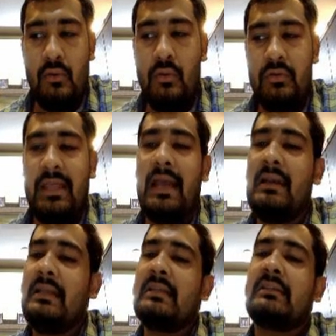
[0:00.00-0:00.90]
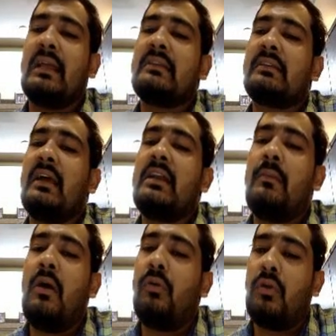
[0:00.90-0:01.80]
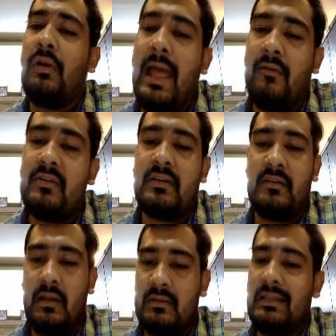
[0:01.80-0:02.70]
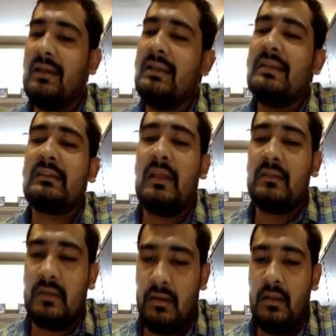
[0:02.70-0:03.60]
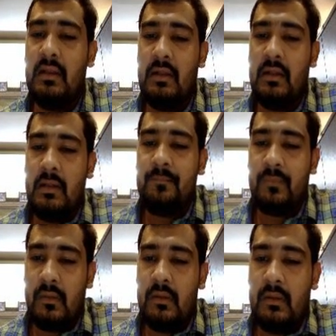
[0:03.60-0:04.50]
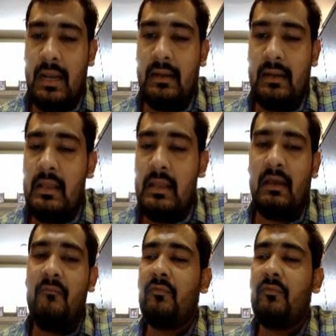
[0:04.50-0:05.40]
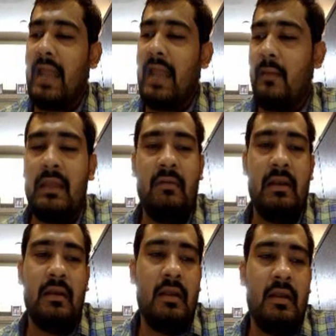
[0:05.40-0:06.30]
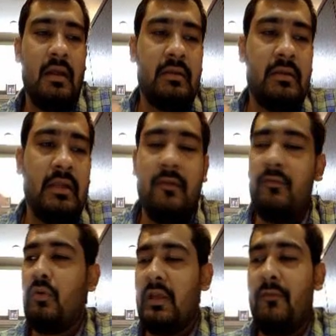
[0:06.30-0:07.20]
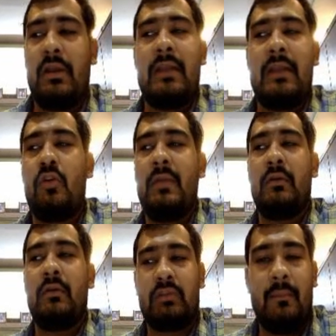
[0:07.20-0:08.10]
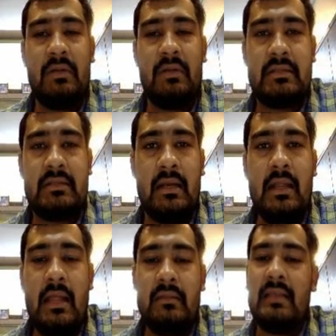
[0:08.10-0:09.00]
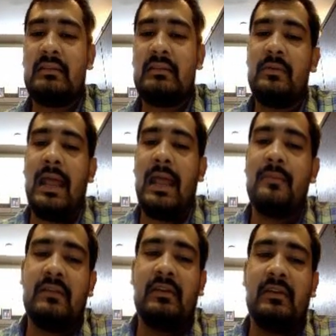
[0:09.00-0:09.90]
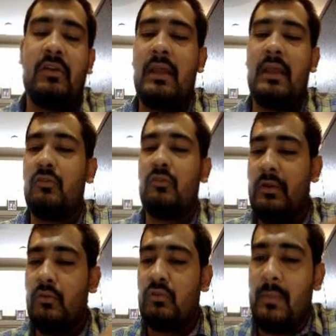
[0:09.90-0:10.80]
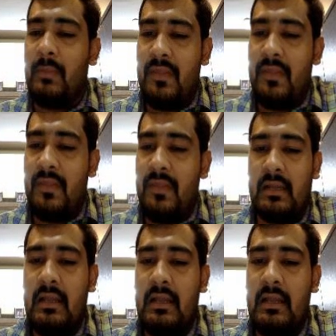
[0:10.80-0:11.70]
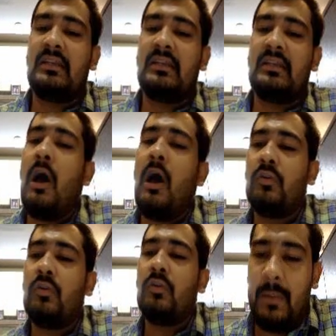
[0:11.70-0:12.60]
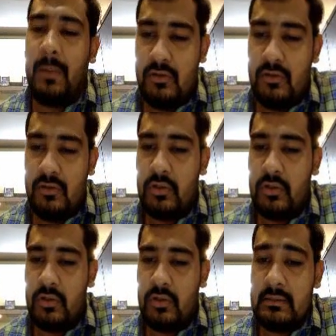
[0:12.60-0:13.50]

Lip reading: do, they are least concerned about your language results. They are least concerned, right? Sometime they will give your enrollment to some teacher, then sometimes they will give your enrollment to some other teacher. This is how they play with your emotions.